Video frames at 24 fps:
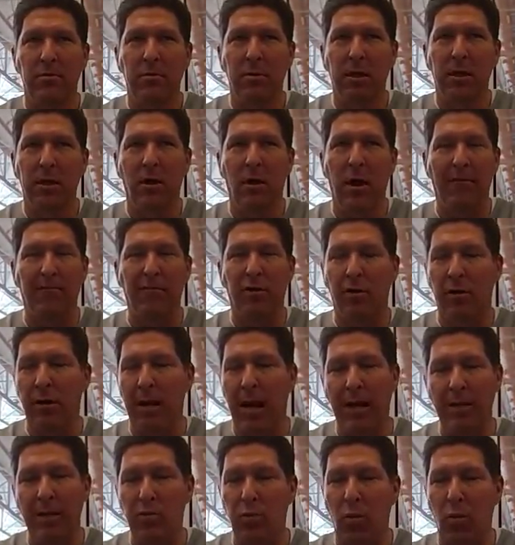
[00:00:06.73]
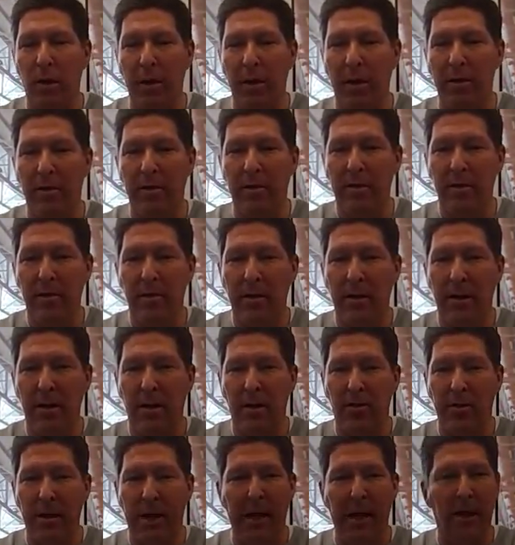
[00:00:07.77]
you know, after a nice win, you
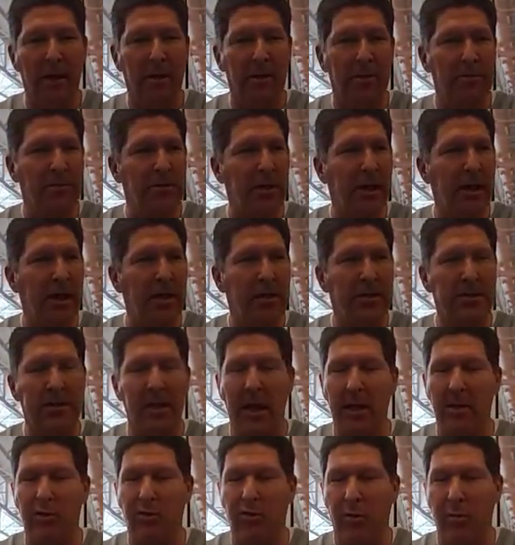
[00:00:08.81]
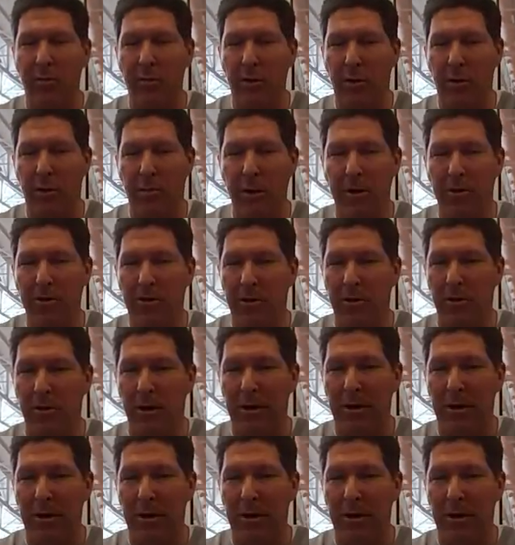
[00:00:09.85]
know, to get a text from your commissioner,